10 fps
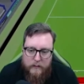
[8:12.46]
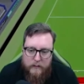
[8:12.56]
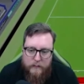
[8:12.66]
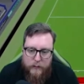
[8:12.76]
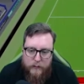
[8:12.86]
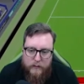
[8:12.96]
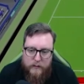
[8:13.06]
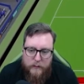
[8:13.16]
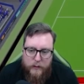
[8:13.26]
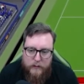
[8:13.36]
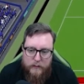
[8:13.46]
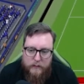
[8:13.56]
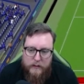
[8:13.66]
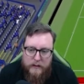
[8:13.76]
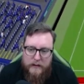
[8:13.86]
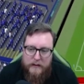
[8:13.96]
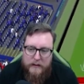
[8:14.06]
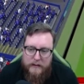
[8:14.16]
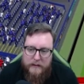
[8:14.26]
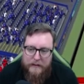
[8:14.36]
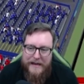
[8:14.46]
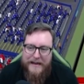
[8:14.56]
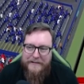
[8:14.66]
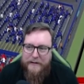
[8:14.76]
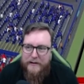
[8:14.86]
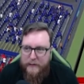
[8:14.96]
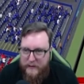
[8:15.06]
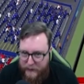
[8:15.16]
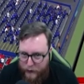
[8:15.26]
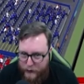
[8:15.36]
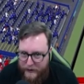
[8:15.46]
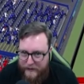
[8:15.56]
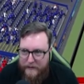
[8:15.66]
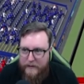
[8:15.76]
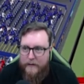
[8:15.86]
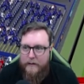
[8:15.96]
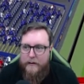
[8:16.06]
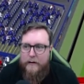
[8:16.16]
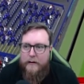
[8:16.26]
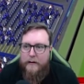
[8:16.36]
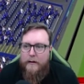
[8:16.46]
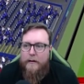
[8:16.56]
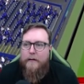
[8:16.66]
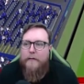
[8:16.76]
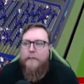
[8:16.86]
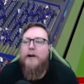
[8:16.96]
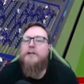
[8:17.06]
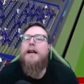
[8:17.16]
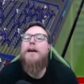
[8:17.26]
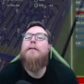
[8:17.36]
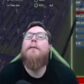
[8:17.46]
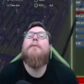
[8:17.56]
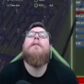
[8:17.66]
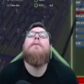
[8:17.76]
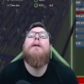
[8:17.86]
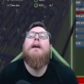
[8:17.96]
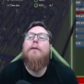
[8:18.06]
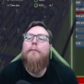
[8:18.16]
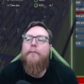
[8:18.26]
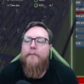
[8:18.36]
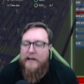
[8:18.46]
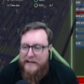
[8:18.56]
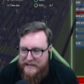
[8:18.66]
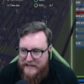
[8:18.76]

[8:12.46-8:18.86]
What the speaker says: Come on. Come on. Ah, yes. Rashford is dog shit. Martial comes on as well. Fuck.